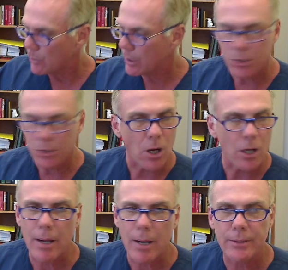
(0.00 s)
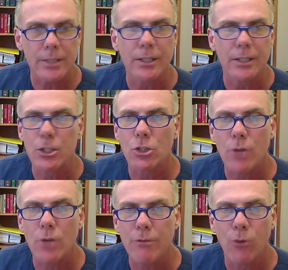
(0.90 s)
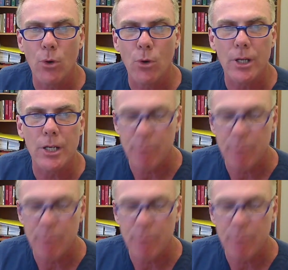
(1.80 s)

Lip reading: going to talk about this, and it's straightforward and it's